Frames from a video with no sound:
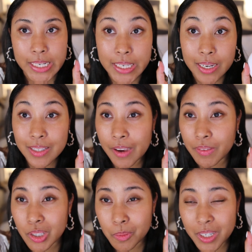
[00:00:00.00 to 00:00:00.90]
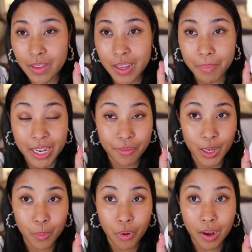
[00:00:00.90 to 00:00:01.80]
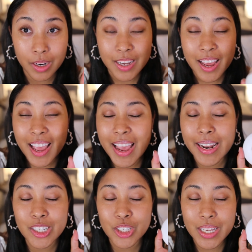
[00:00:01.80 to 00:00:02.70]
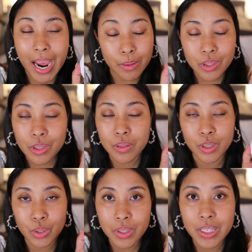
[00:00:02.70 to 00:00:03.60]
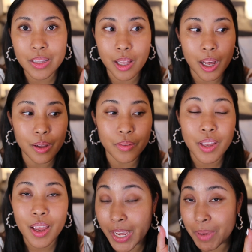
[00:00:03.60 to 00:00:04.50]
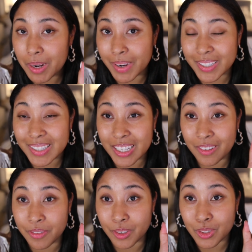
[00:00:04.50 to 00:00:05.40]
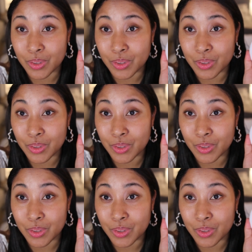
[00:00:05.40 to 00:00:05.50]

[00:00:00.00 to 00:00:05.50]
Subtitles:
It does have a little bit of that mattifying product, and I just absolutely love the way it made my skin feel.